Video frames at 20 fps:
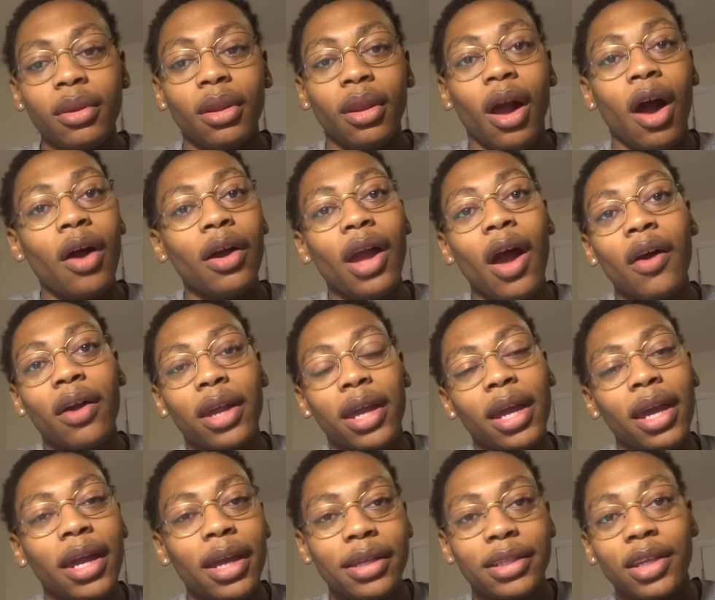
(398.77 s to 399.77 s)
all y'all
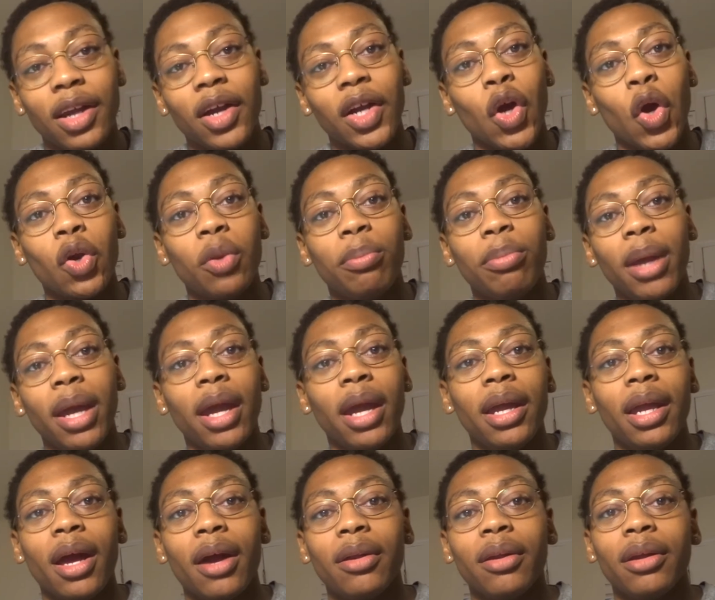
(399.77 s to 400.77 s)
kids, y'all go to
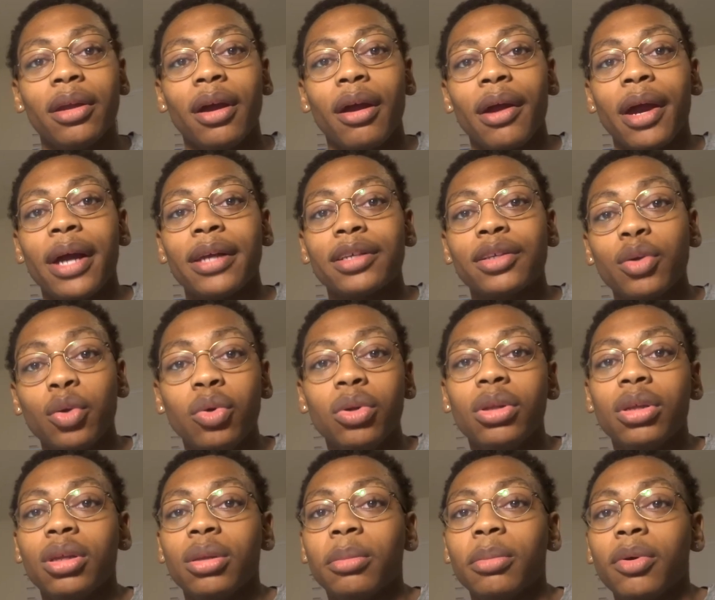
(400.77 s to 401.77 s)
bed. Y'all know y'all got school
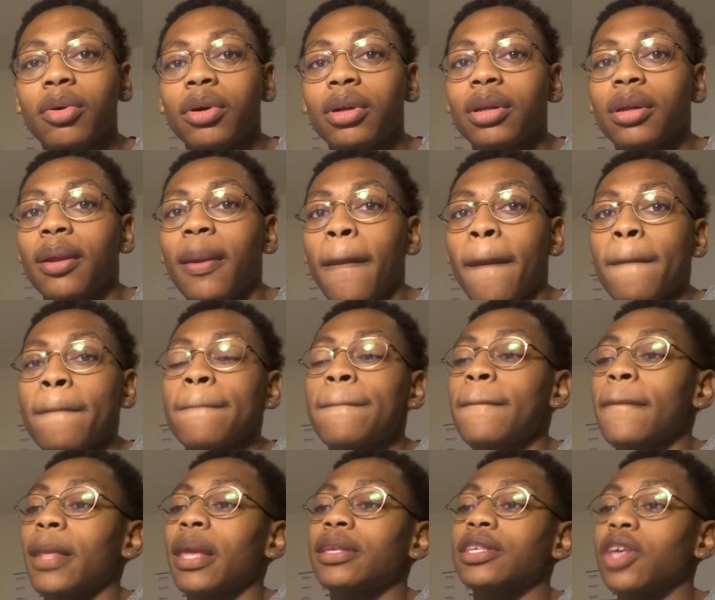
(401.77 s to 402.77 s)
in the morning.
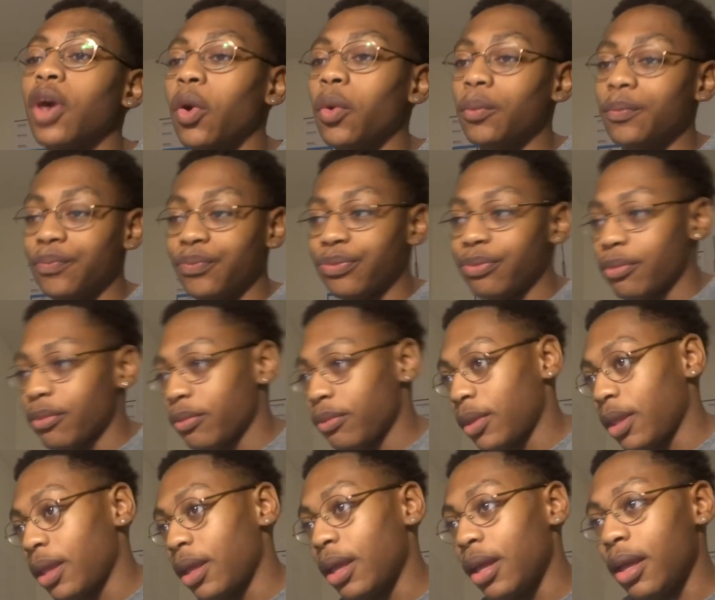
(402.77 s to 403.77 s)
So,
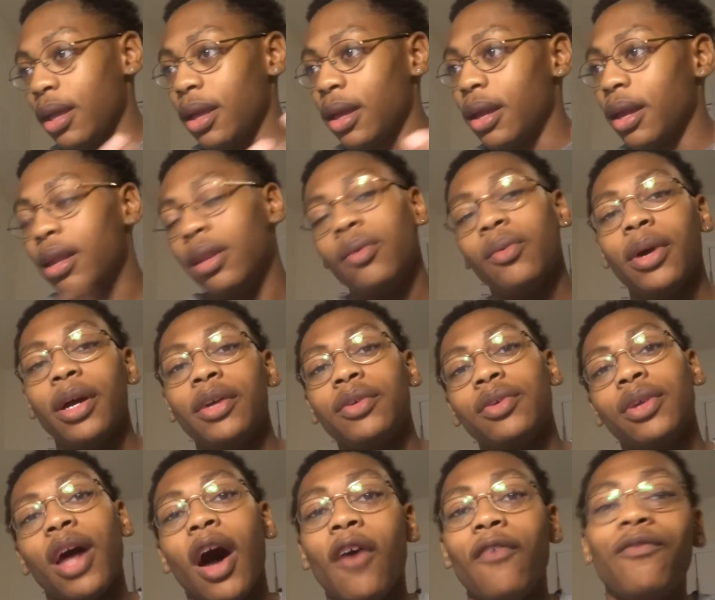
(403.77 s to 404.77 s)
anyway,
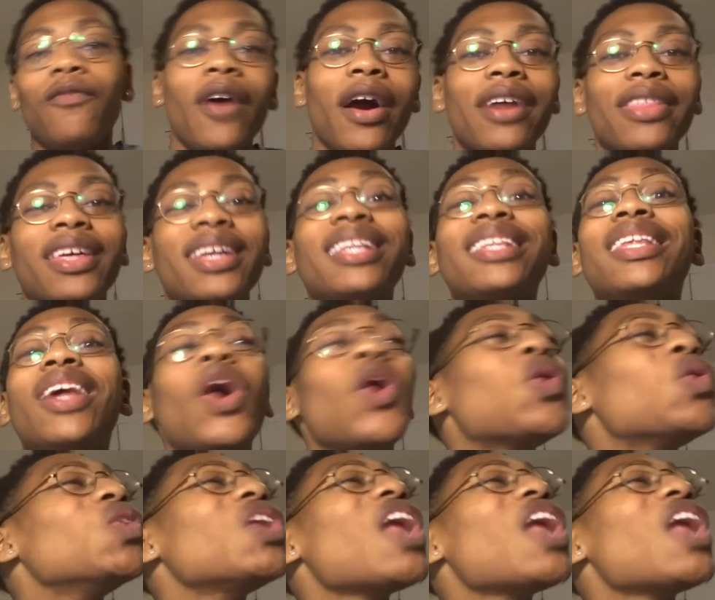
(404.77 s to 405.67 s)
without further ado,